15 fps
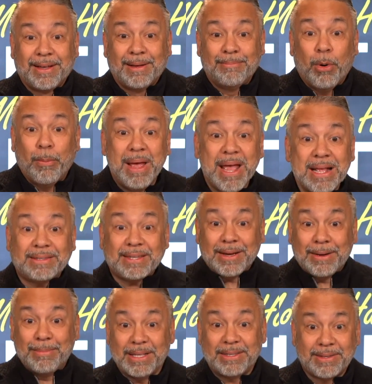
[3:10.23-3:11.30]

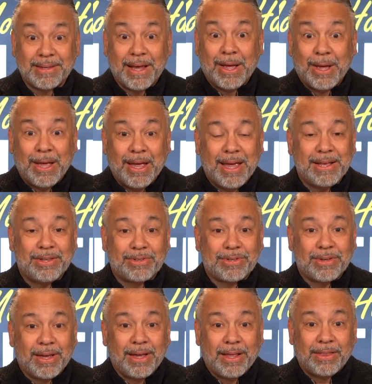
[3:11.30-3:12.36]
Momentum,
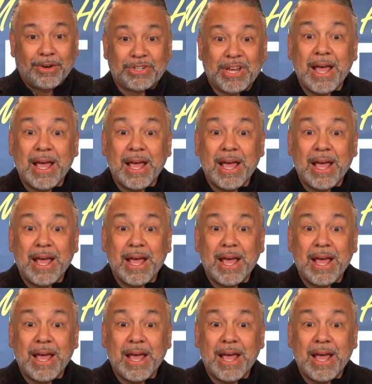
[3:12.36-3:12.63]
there's